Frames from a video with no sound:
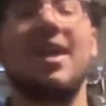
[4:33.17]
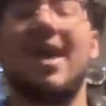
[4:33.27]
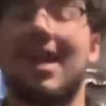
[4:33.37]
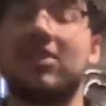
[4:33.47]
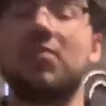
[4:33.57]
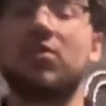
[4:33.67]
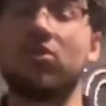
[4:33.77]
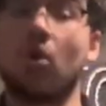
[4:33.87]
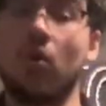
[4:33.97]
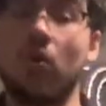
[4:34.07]
and as a
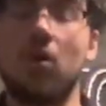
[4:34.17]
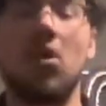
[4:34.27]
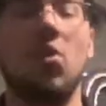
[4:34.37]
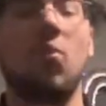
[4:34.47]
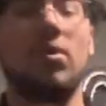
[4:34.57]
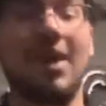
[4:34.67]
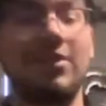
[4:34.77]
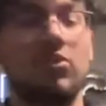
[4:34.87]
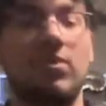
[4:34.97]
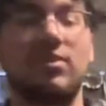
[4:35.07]
result, will
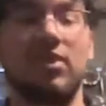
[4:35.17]
not do as